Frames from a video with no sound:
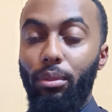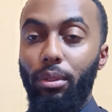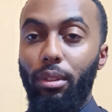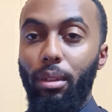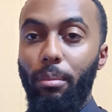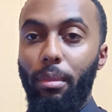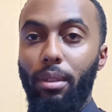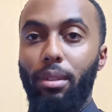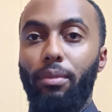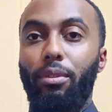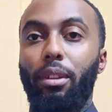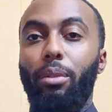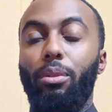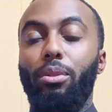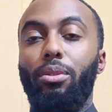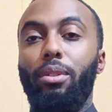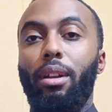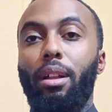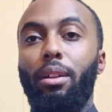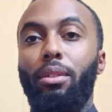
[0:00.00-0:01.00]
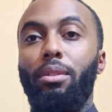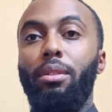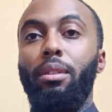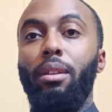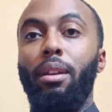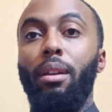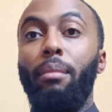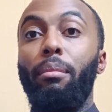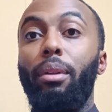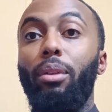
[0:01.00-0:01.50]
with them as if they were solids,
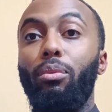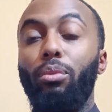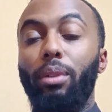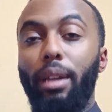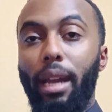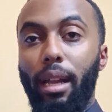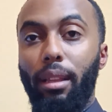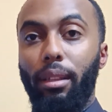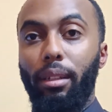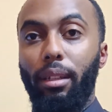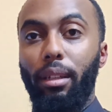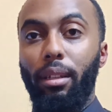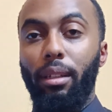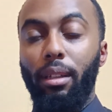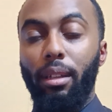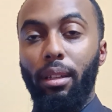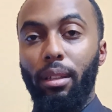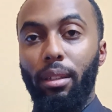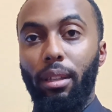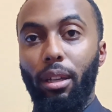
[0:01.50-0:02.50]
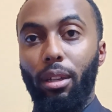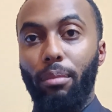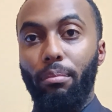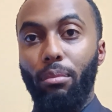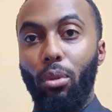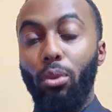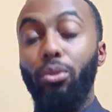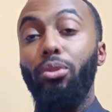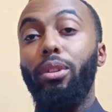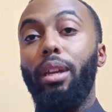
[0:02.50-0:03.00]
but in reality, they are
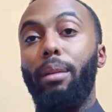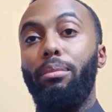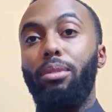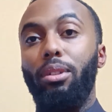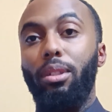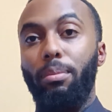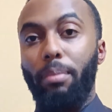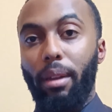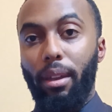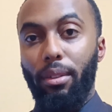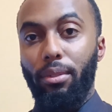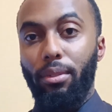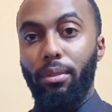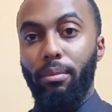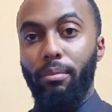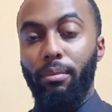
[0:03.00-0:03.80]
mostly empty space.